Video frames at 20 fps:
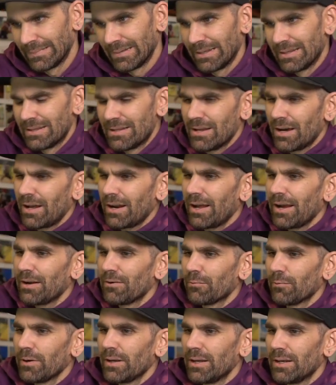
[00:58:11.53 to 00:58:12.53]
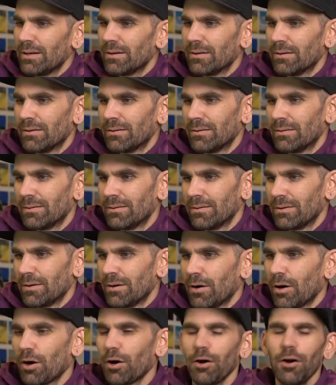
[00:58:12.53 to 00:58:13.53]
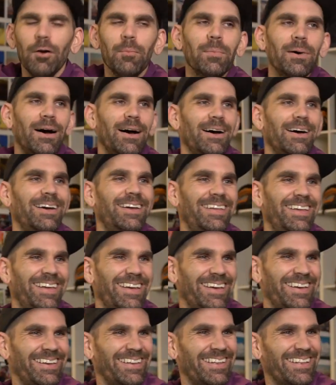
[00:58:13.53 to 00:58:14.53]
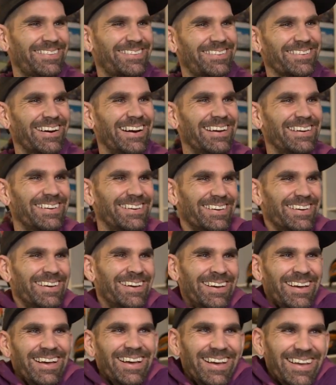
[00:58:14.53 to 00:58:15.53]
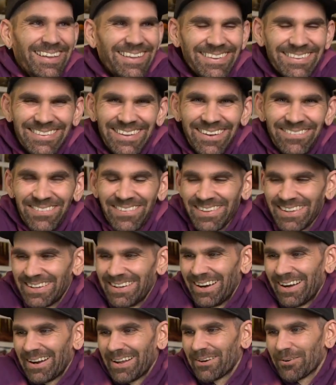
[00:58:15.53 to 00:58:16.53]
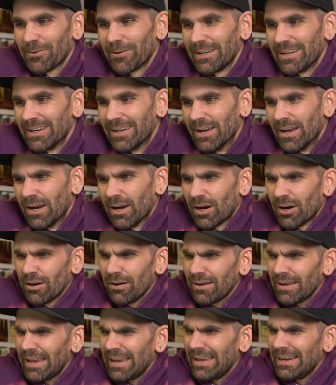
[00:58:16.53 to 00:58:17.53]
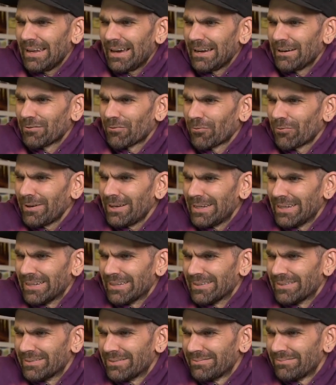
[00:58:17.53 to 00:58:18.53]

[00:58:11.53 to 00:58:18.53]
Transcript: Not Irene. Irma. That's right. Definitely not Irene. Hurricane Irene.